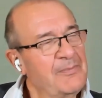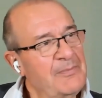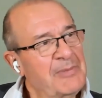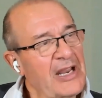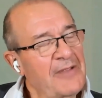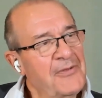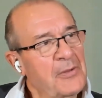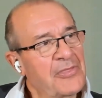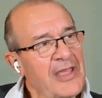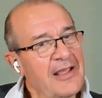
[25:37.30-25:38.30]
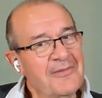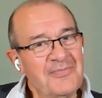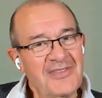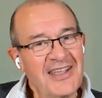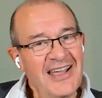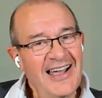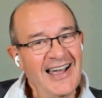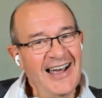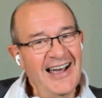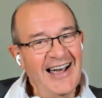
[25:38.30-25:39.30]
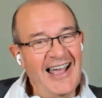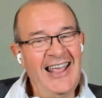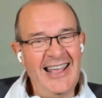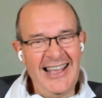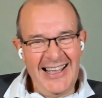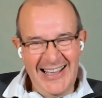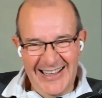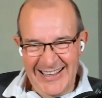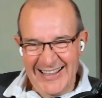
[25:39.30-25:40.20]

the joke did think... less well the second time. I'm just gonna